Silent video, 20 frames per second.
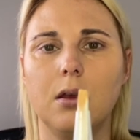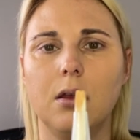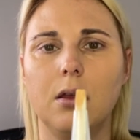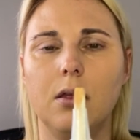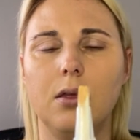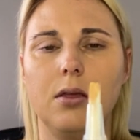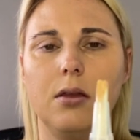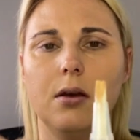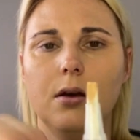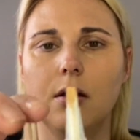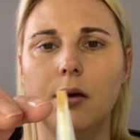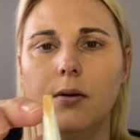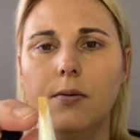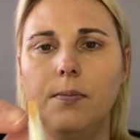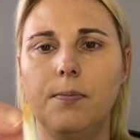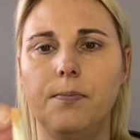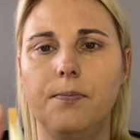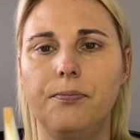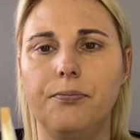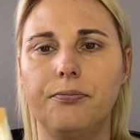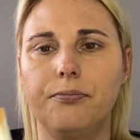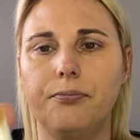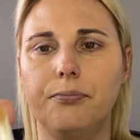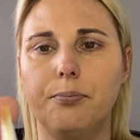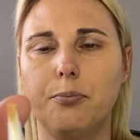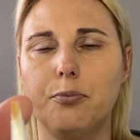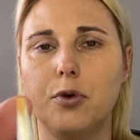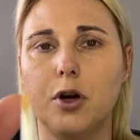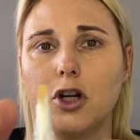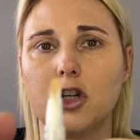the
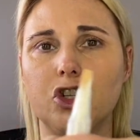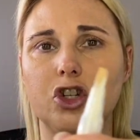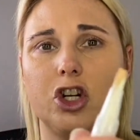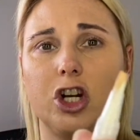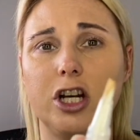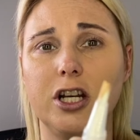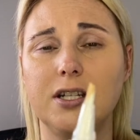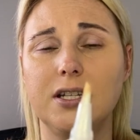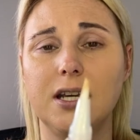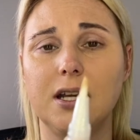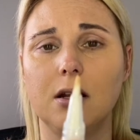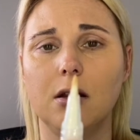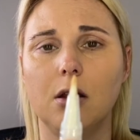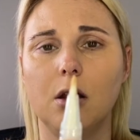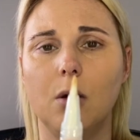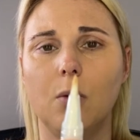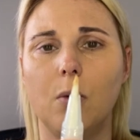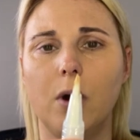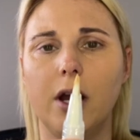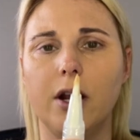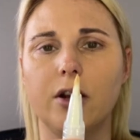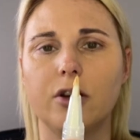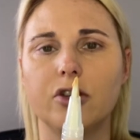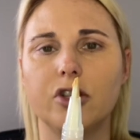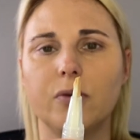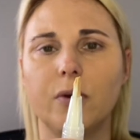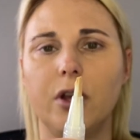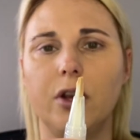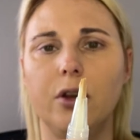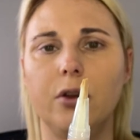brush started to get a little wider,
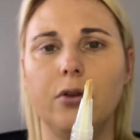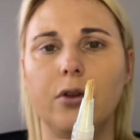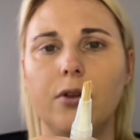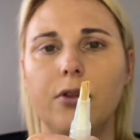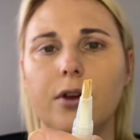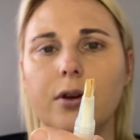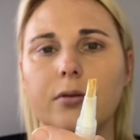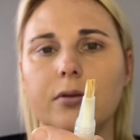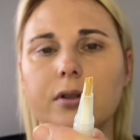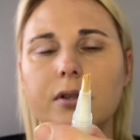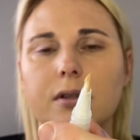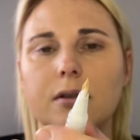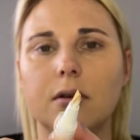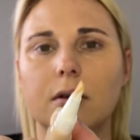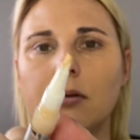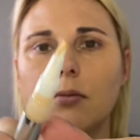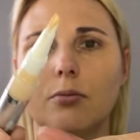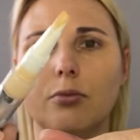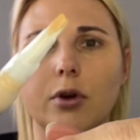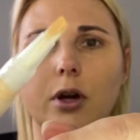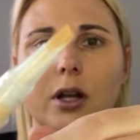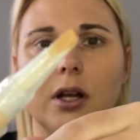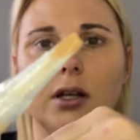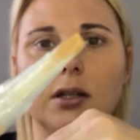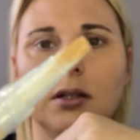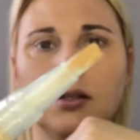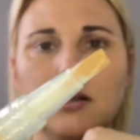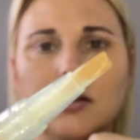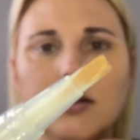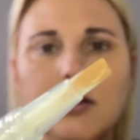so I knew that there was product.
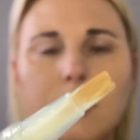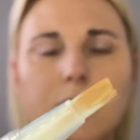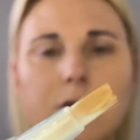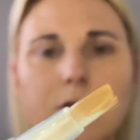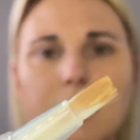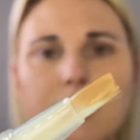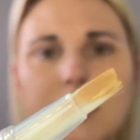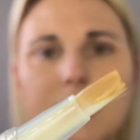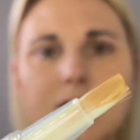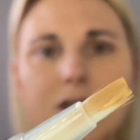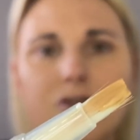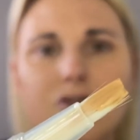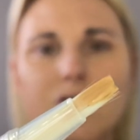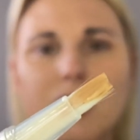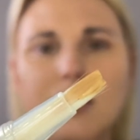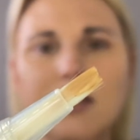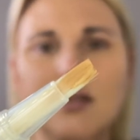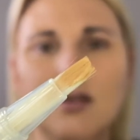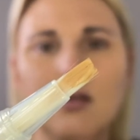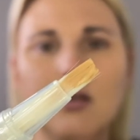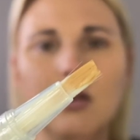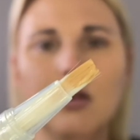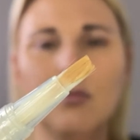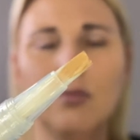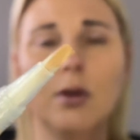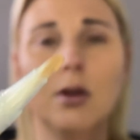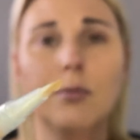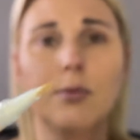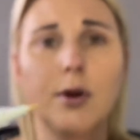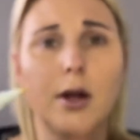And so you can see just a little
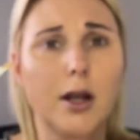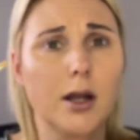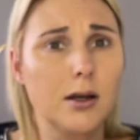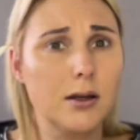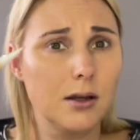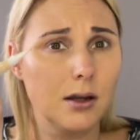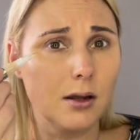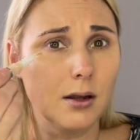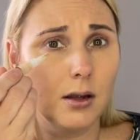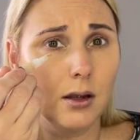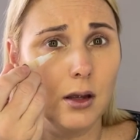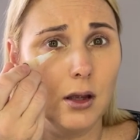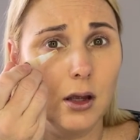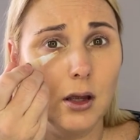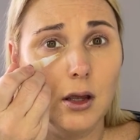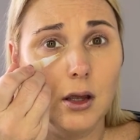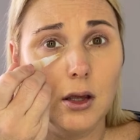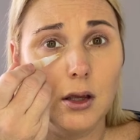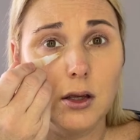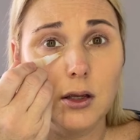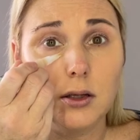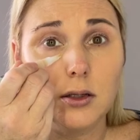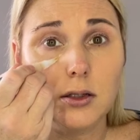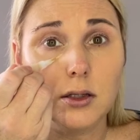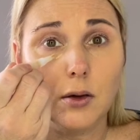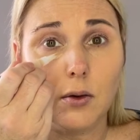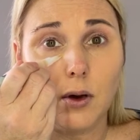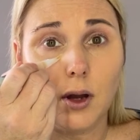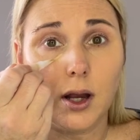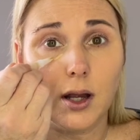bit of product.
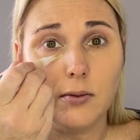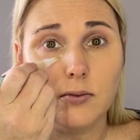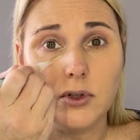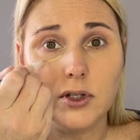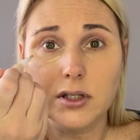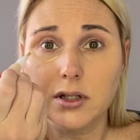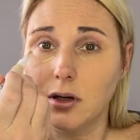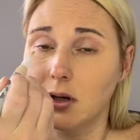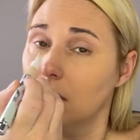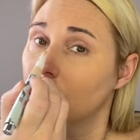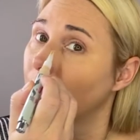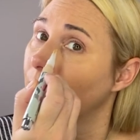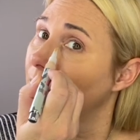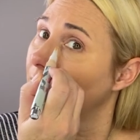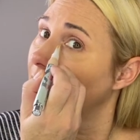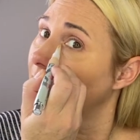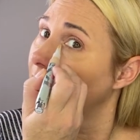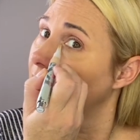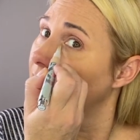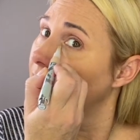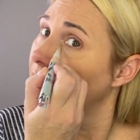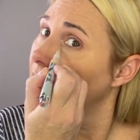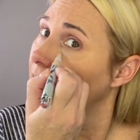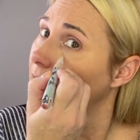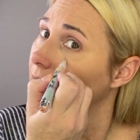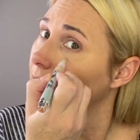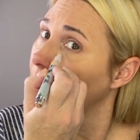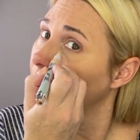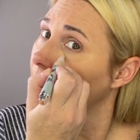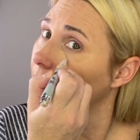So I'm just gonna apply it
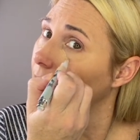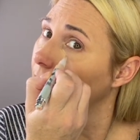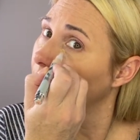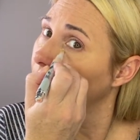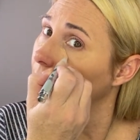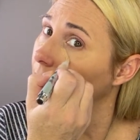here